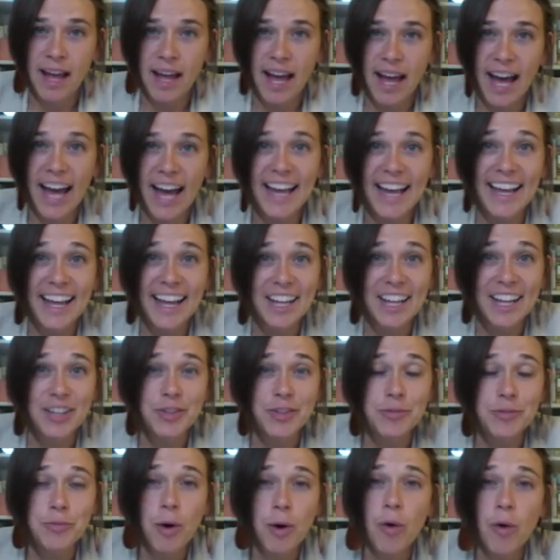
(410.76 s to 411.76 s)
Again,
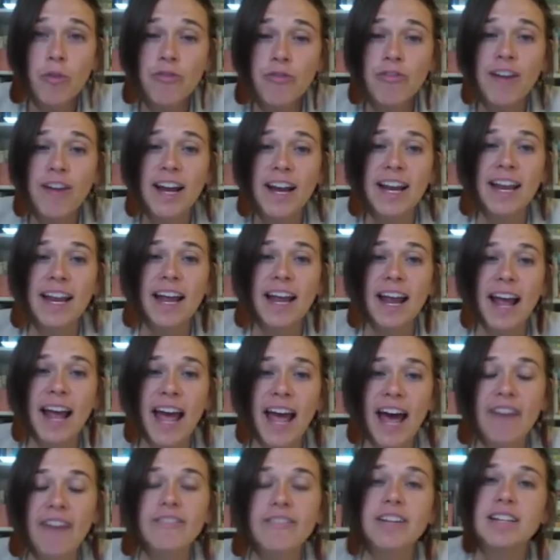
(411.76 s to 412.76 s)
you won't find
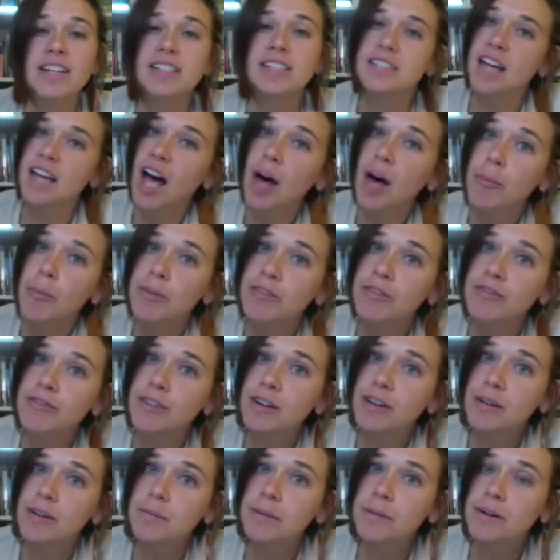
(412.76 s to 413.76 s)
having as a helping
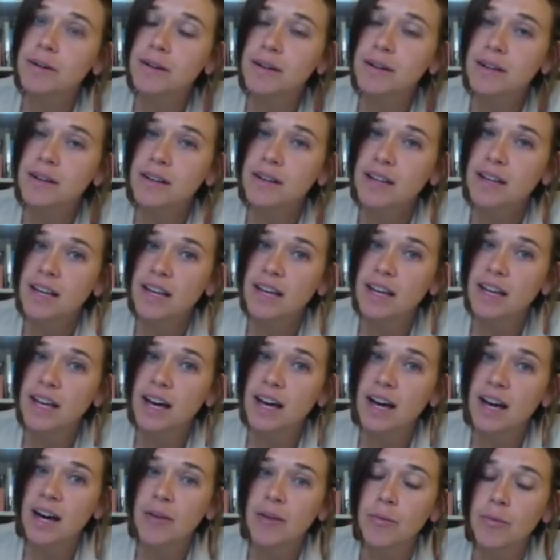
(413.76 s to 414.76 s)
verb
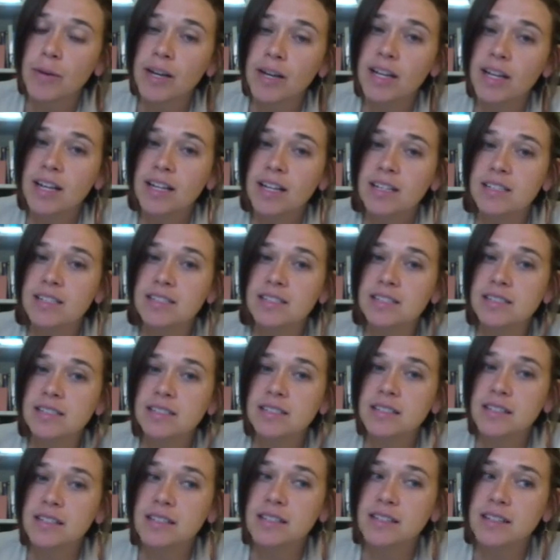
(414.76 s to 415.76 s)
when it is
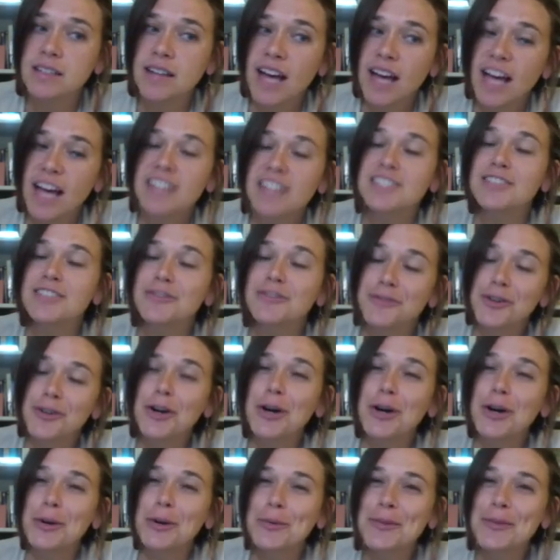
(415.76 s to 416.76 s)
as the
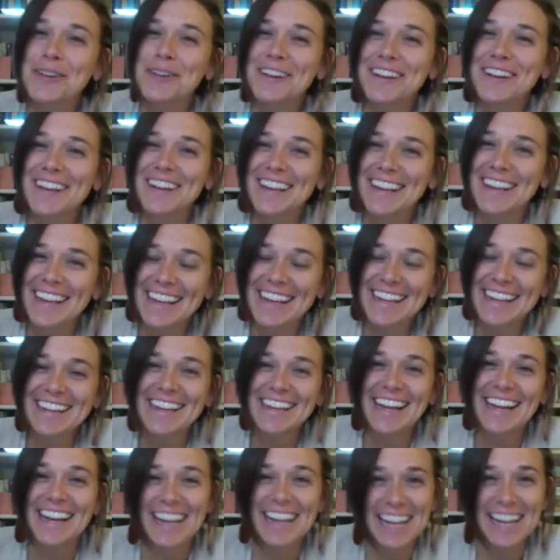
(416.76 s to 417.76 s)
verb in
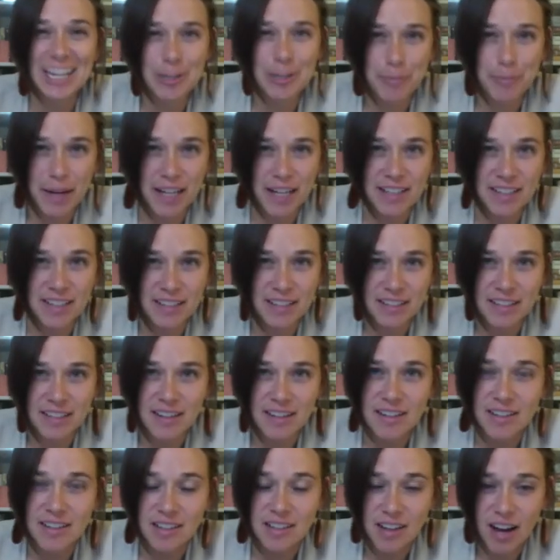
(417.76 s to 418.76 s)
an independent
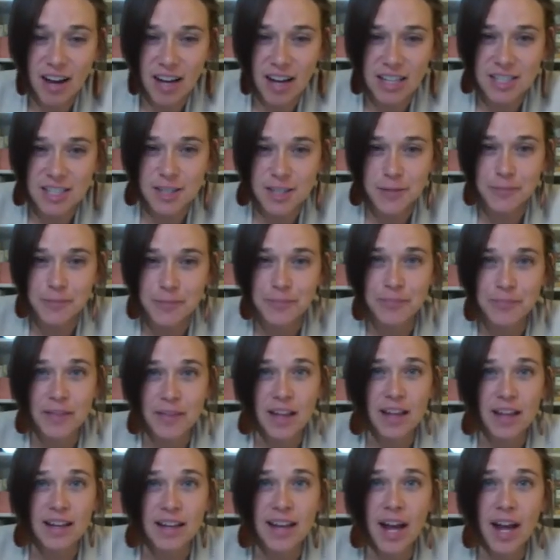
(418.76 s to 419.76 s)
clause.
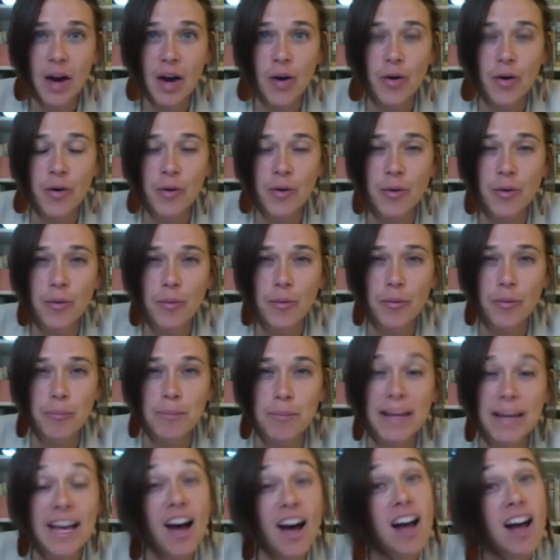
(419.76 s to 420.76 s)
Now,
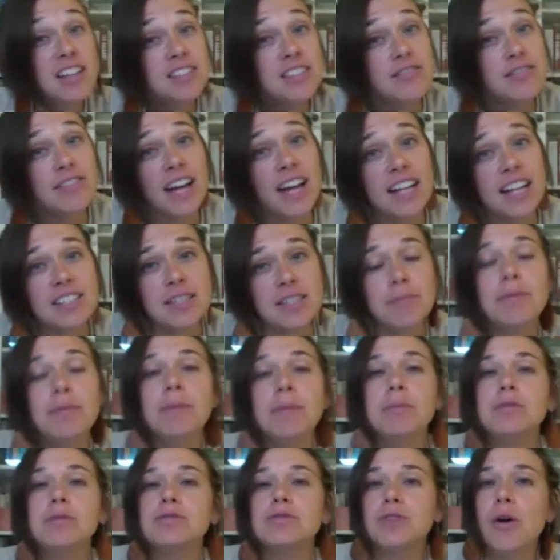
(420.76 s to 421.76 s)
because of that, some
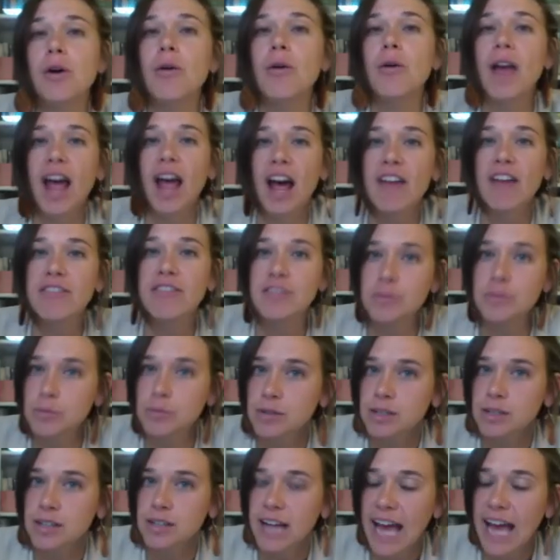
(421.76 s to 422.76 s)
people don't have the
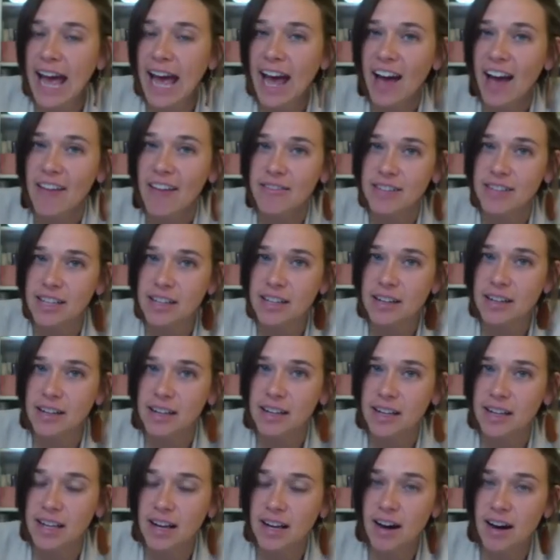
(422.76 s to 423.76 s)
word having
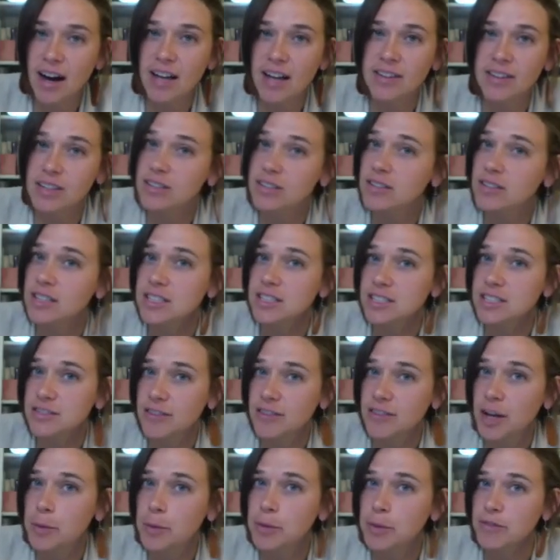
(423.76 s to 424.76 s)
on their list of
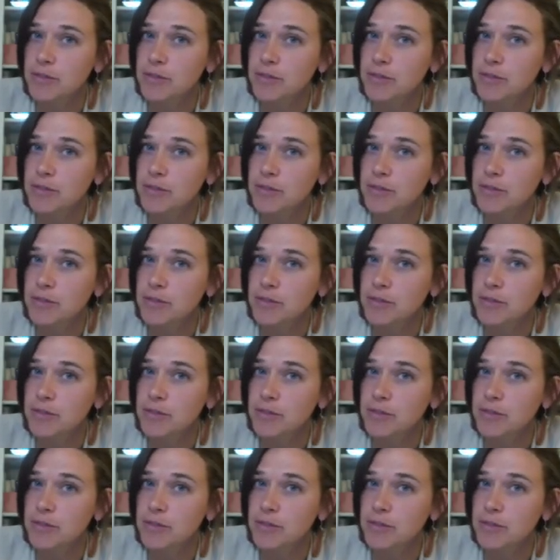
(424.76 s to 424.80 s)
helping